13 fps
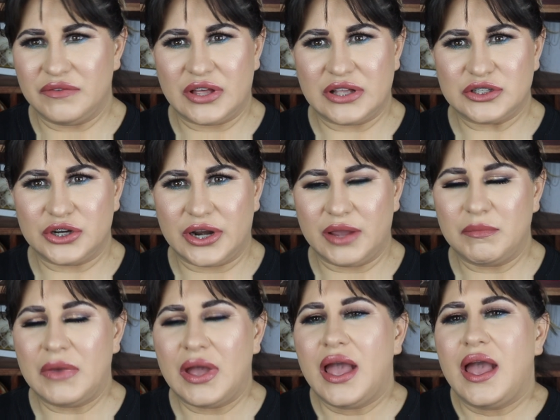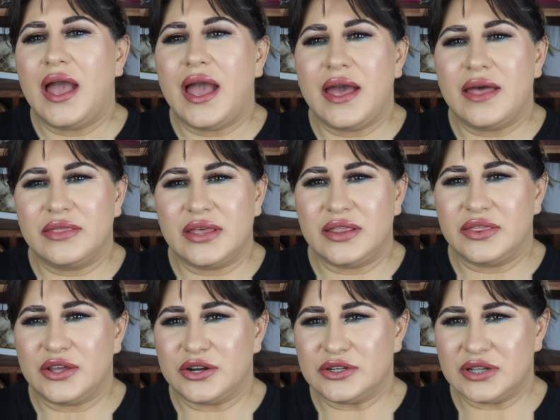that's her name. And then
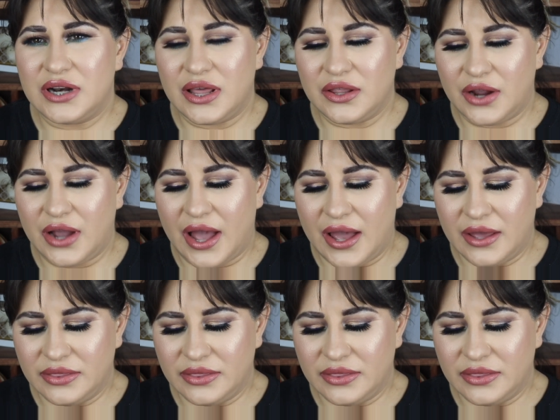there's another guy